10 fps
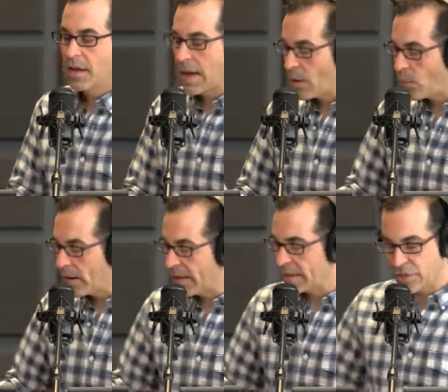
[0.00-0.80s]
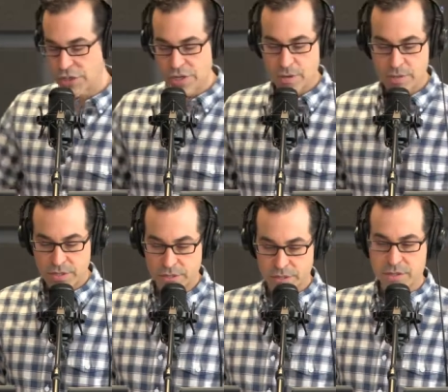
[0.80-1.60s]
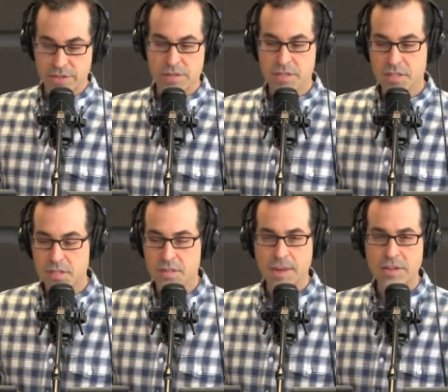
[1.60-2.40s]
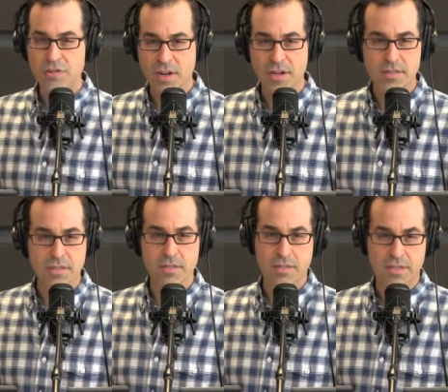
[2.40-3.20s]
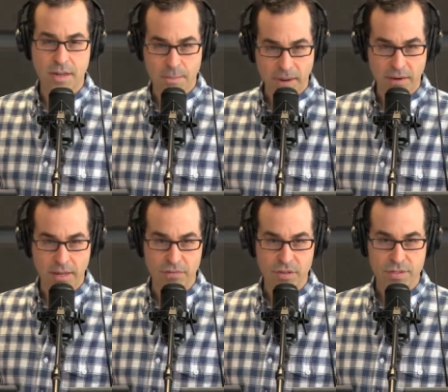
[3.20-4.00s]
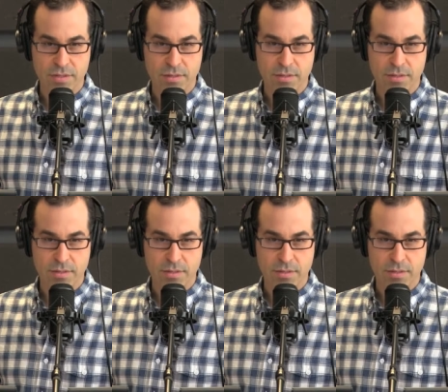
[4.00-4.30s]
I want to get the show to Patreon to Tom Merritt levels.